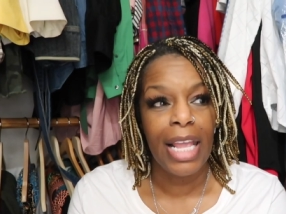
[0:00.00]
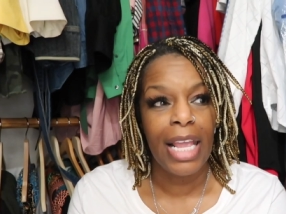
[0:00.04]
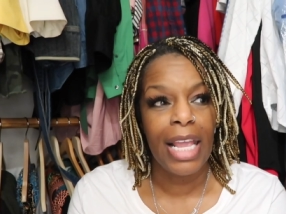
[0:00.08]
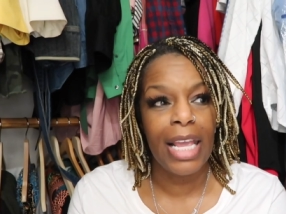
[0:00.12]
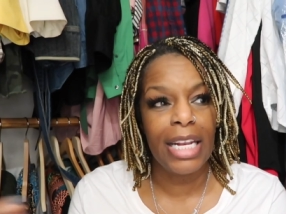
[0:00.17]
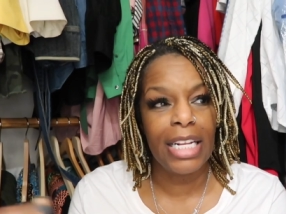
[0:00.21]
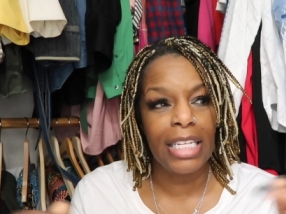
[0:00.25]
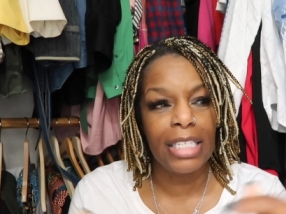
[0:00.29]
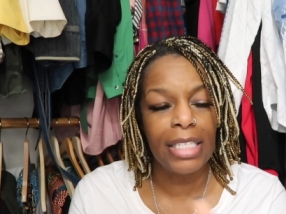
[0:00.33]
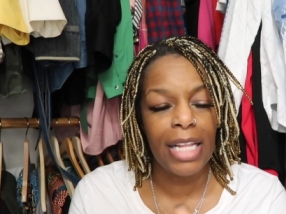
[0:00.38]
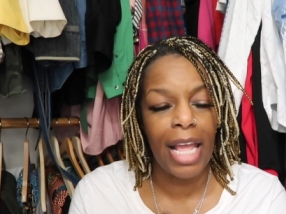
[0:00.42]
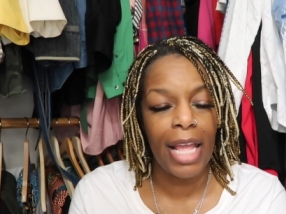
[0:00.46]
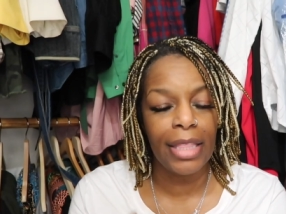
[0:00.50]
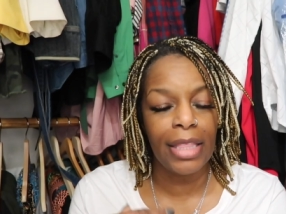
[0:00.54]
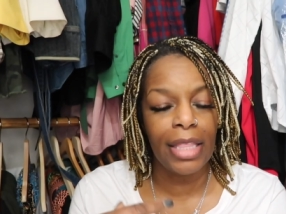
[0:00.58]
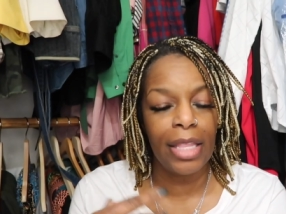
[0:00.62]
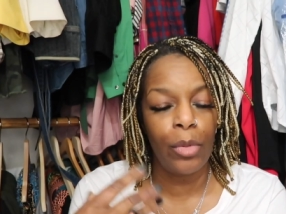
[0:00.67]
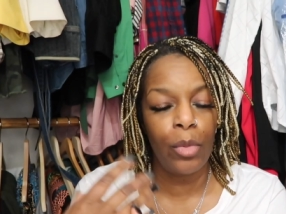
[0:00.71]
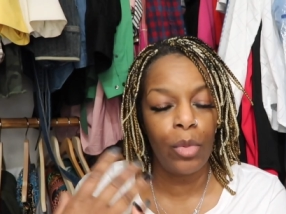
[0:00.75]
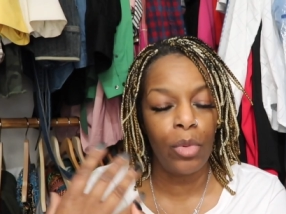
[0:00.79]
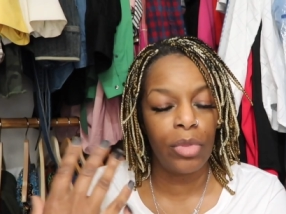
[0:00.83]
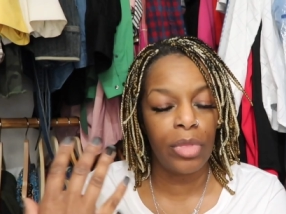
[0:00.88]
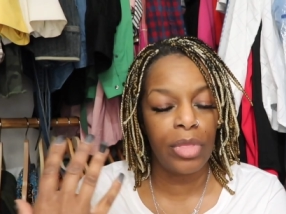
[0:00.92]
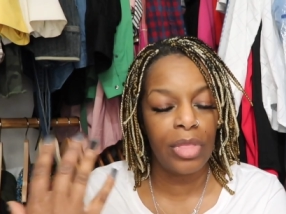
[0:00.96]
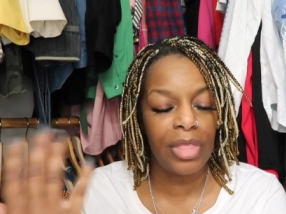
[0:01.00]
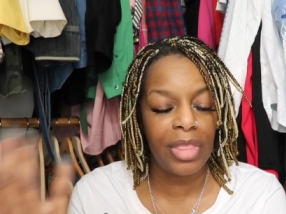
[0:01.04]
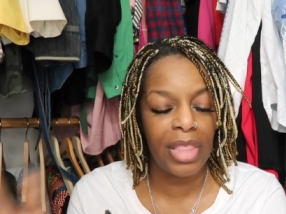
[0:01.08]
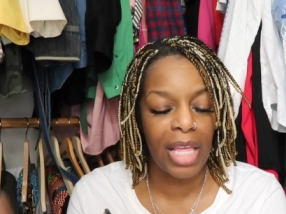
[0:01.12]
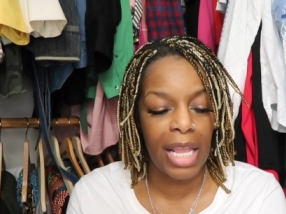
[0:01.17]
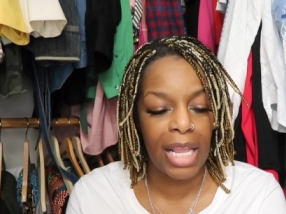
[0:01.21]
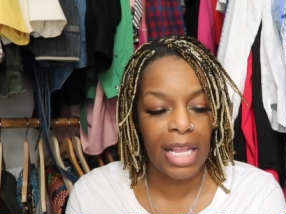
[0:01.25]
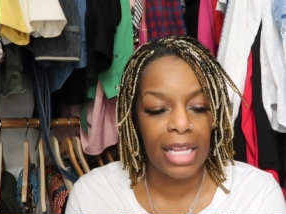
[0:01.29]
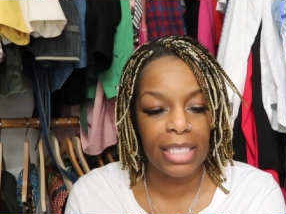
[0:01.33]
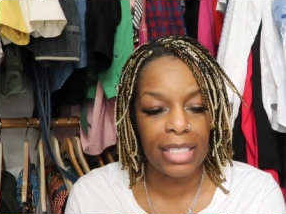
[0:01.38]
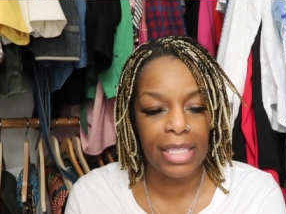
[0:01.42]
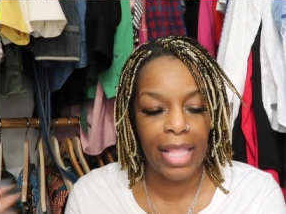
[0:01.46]
And it's not the
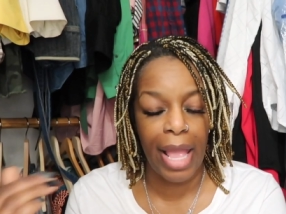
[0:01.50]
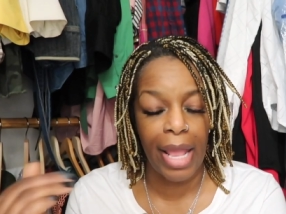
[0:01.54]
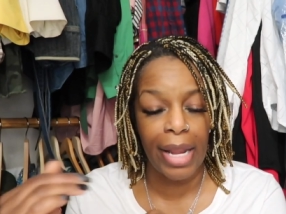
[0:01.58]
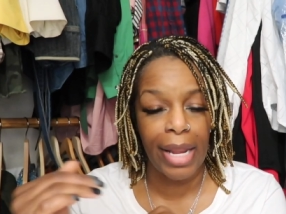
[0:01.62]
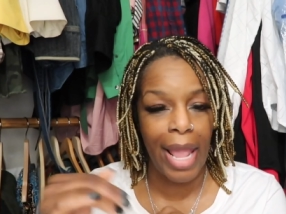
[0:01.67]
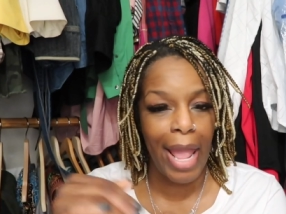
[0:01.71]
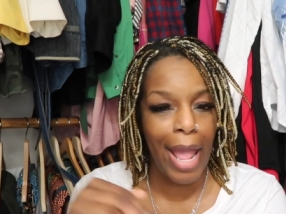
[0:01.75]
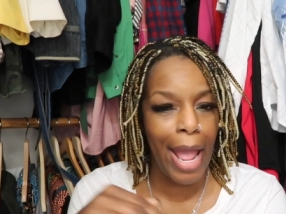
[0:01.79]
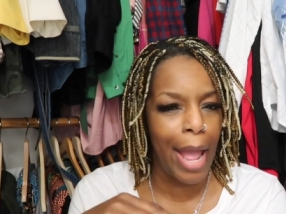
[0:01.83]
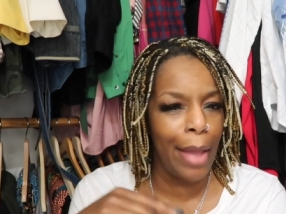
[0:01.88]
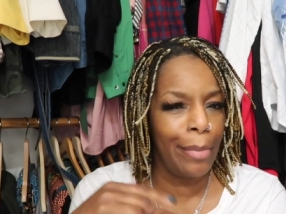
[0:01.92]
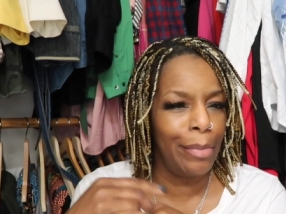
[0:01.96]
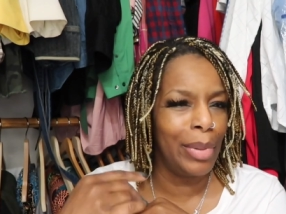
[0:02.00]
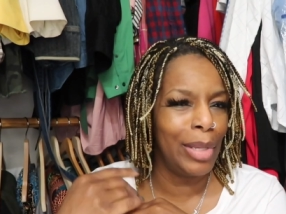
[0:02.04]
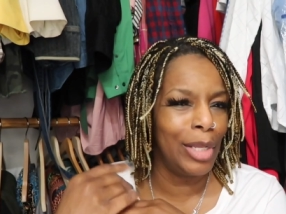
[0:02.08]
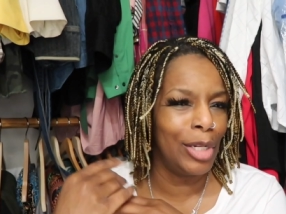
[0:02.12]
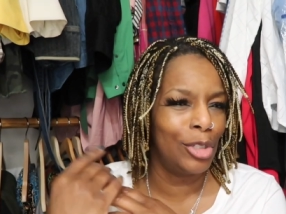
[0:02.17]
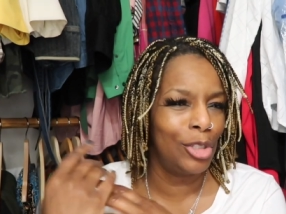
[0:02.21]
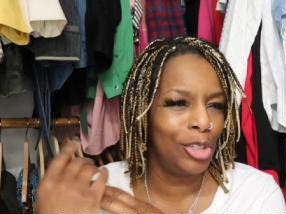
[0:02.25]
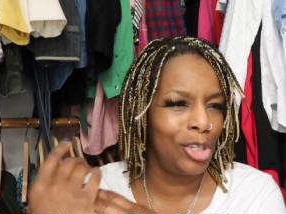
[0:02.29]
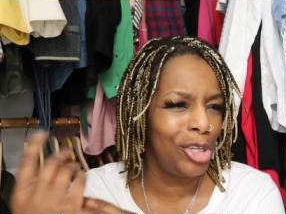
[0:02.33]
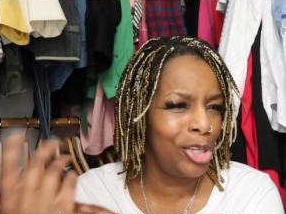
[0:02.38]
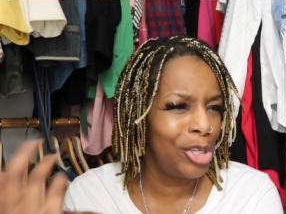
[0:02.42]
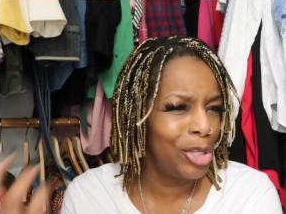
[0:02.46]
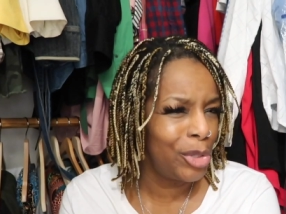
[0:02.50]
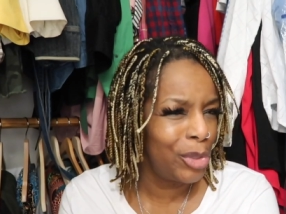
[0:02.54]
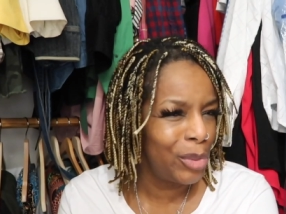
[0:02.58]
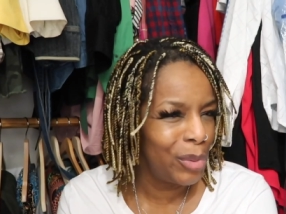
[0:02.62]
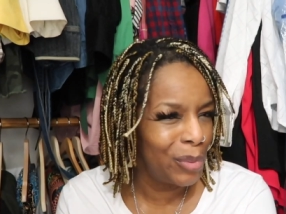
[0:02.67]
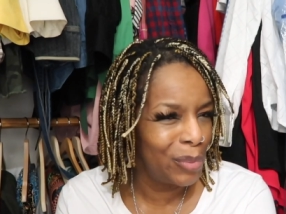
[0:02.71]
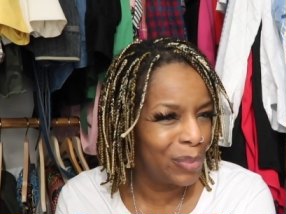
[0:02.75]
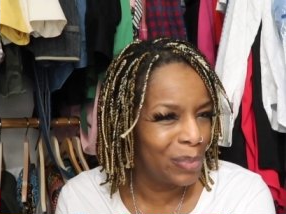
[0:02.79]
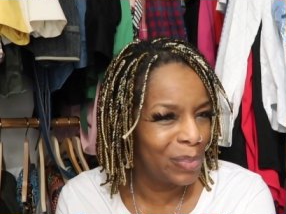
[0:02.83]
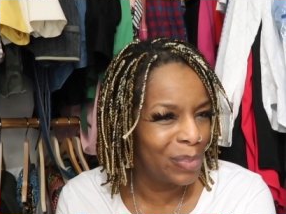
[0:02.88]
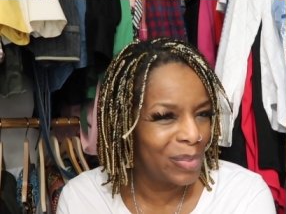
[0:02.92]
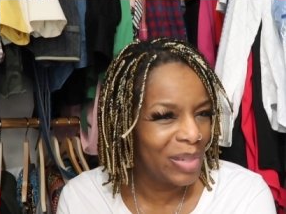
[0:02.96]
things that happen to
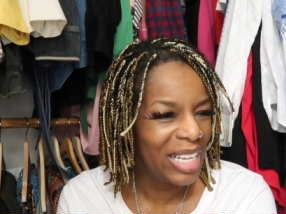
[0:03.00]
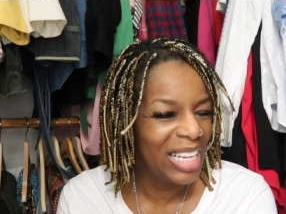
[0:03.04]
you,